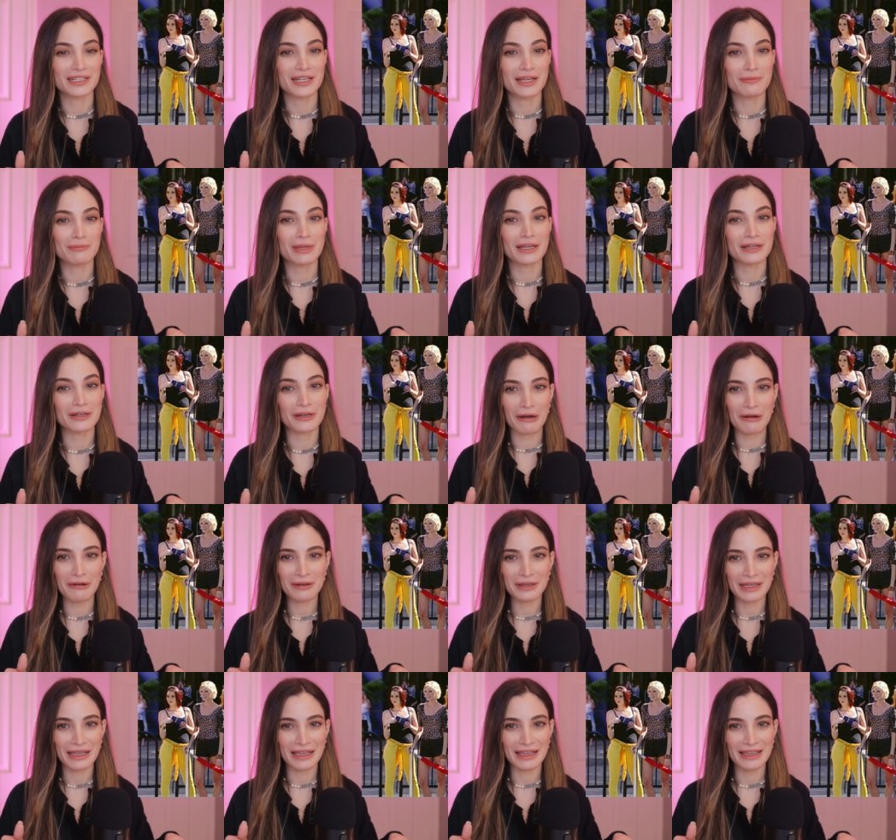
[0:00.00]
And I'm like,
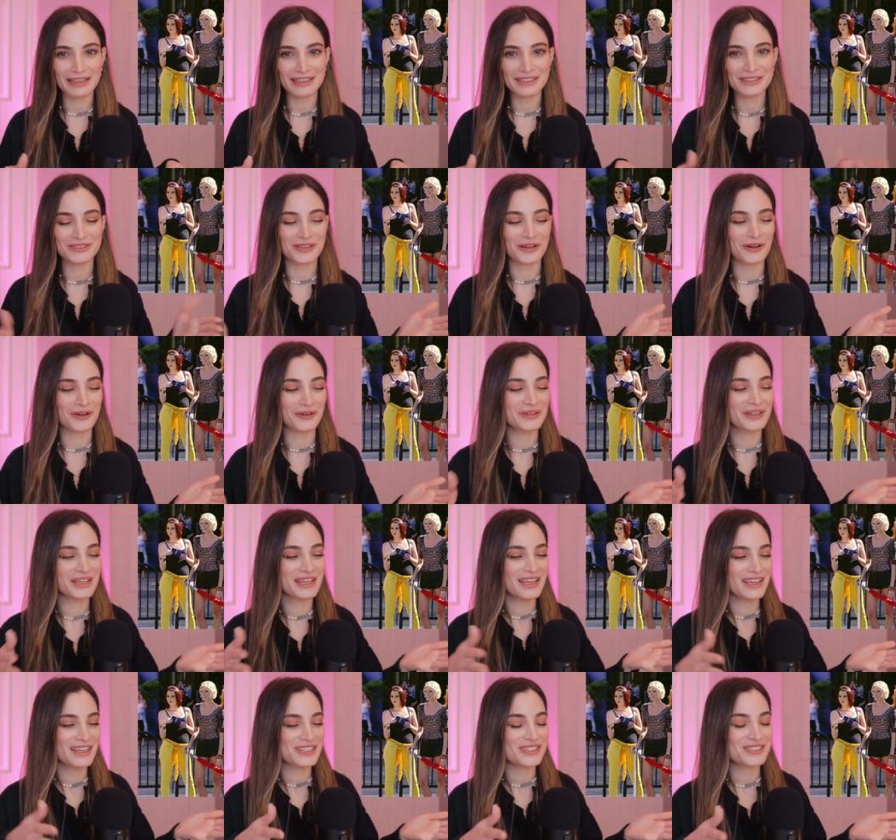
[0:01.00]
Okay. So
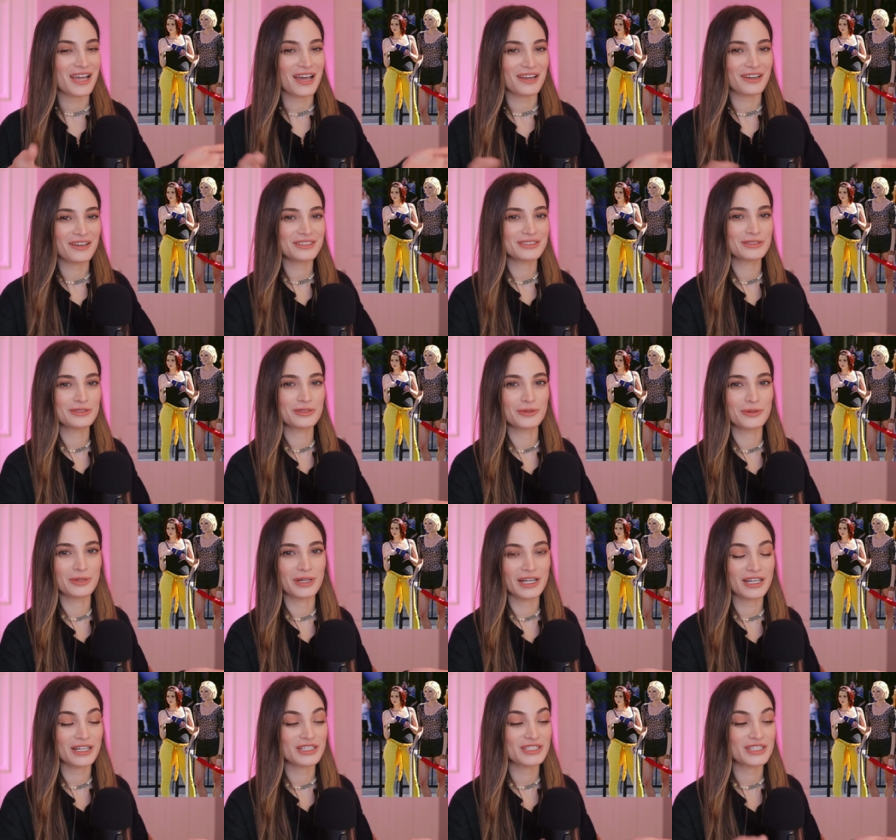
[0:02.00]
shout out to
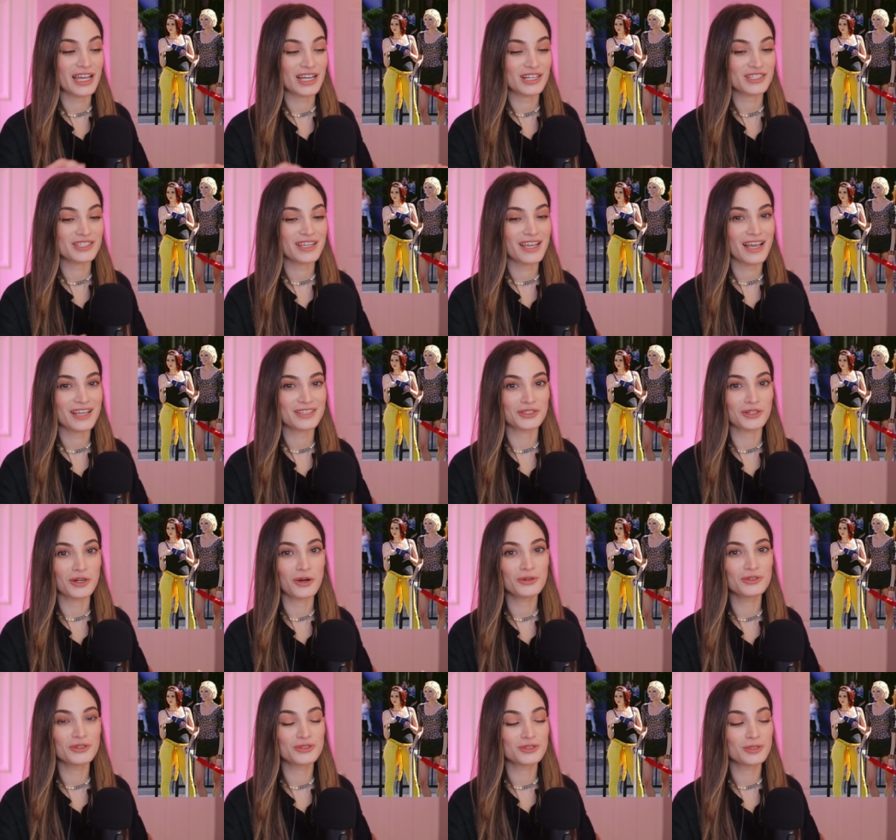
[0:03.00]
her. She actually has her
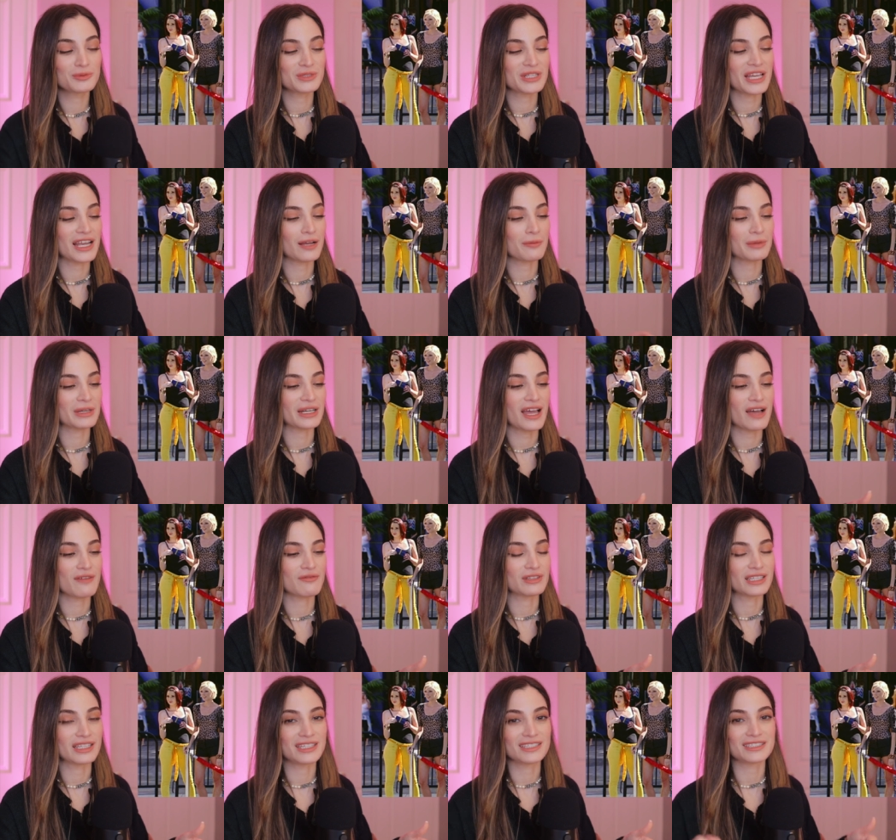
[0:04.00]
own YouTube channel. I'm going to
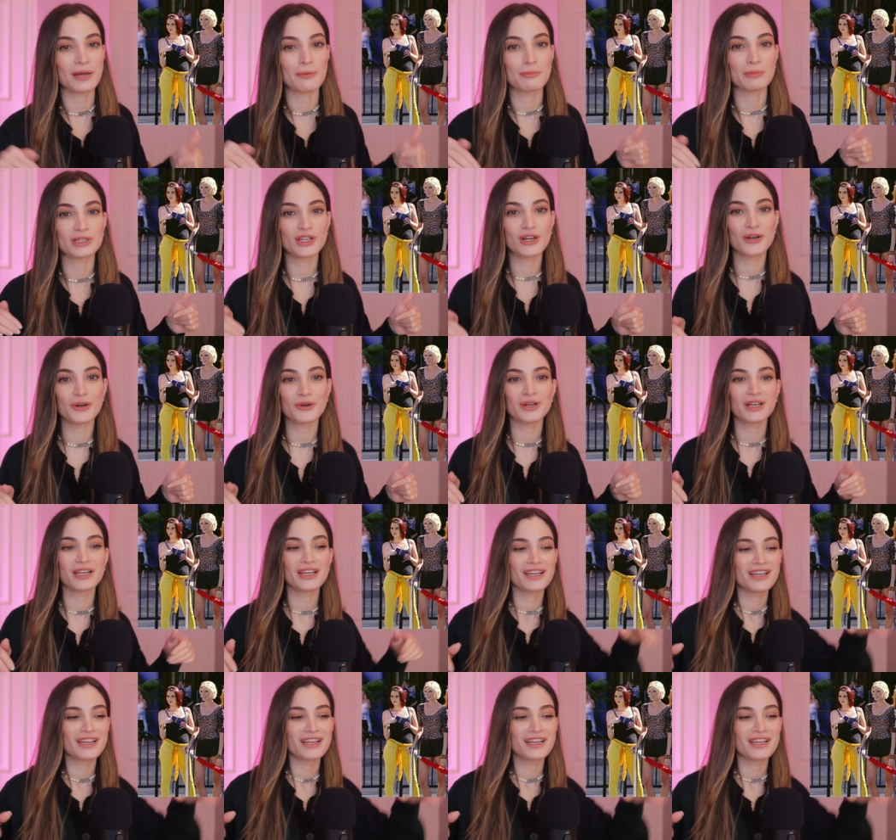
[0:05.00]
have a link down below.